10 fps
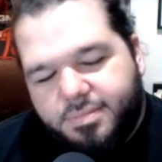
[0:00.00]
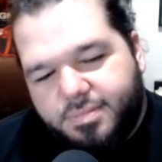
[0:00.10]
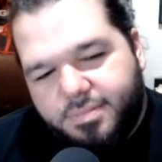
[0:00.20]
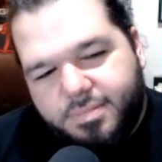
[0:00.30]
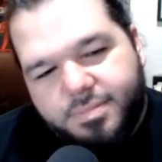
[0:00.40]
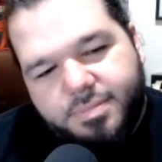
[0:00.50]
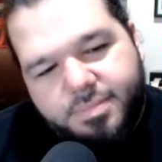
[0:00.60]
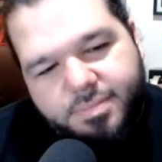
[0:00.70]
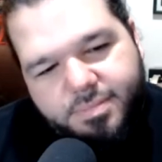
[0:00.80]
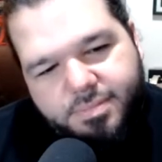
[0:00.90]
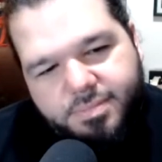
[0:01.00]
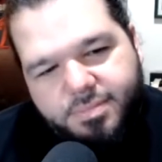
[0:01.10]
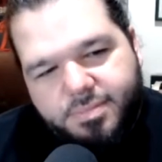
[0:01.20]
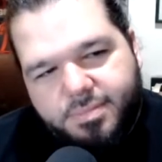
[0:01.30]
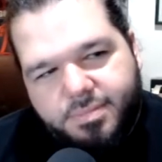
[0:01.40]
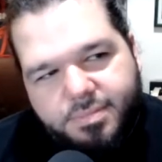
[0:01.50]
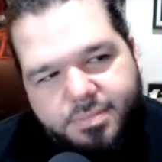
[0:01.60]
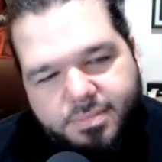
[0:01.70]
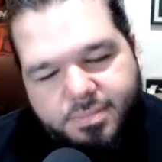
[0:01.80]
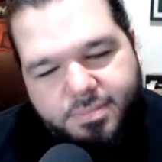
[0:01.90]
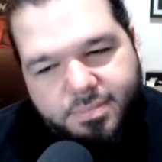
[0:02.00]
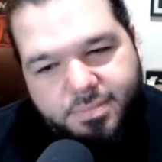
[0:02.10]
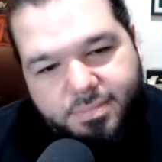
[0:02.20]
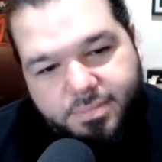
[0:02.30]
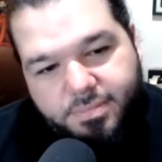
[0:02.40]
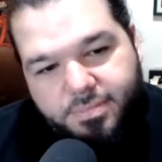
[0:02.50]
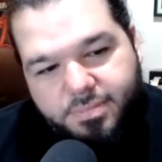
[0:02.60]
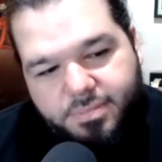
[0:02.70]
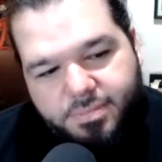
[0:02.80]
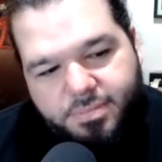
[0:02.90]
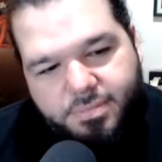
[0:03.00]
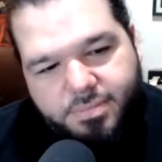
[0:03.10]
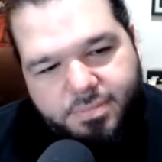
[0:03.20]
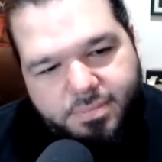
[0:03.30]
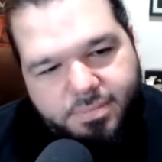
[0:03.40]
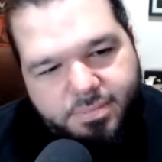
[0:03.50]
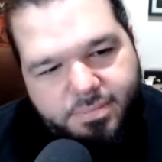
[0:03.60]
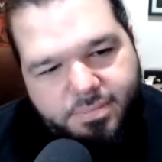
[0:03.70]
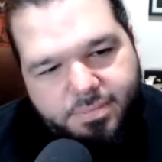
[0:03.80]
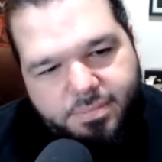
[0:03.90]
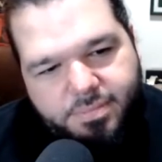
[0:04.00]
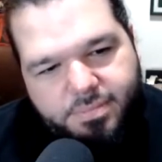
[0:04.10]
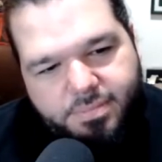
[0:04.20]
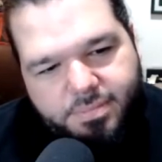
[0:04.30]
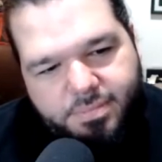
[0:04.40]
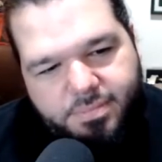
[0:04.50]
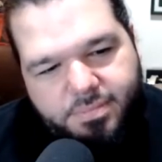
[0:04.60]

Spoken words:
[no speech]